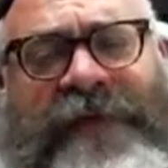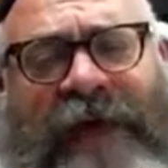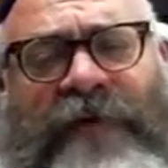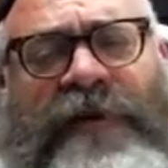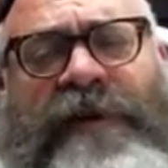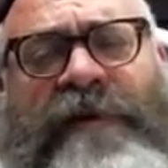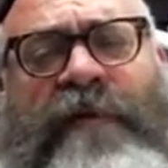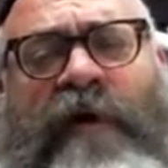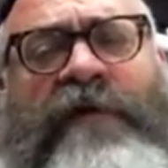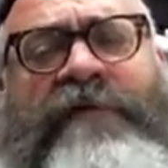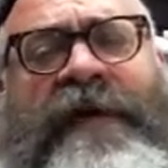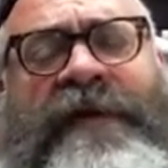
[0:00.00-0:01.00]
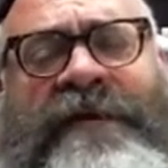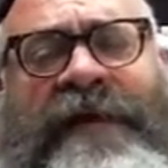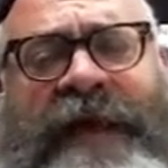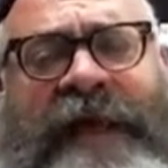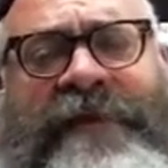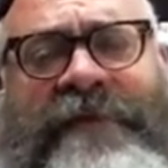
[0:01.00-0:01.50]
not only are you motivated
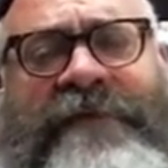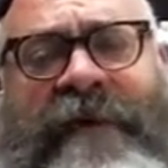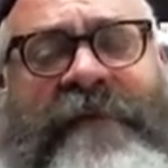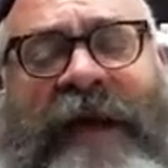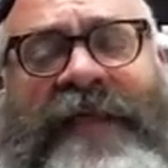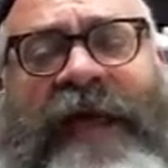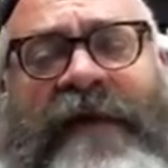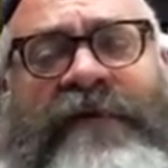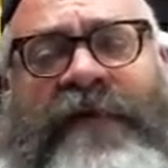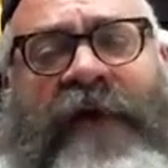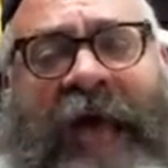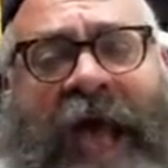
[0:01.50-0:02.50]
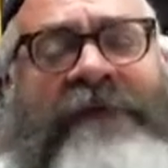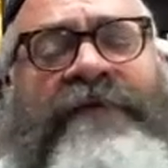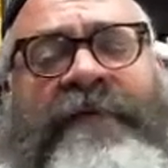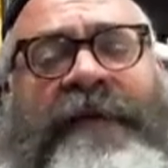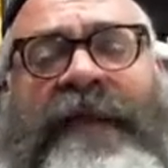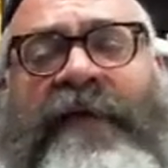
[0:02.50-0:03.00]
today to say, my life has
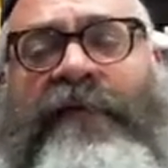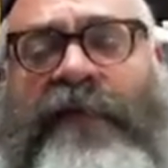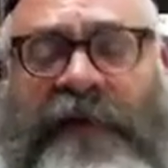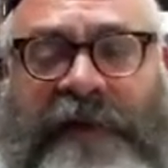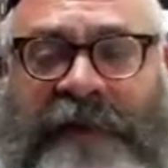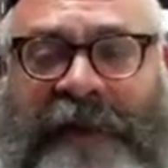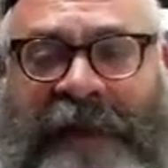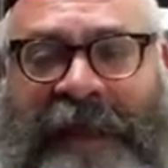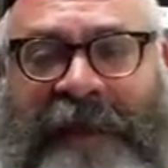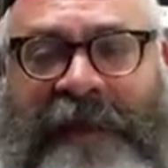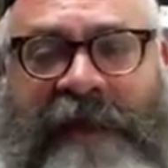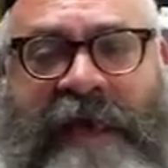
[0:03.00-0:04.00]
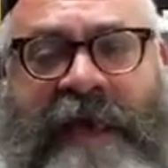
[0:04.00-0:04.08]
to be lived fully today,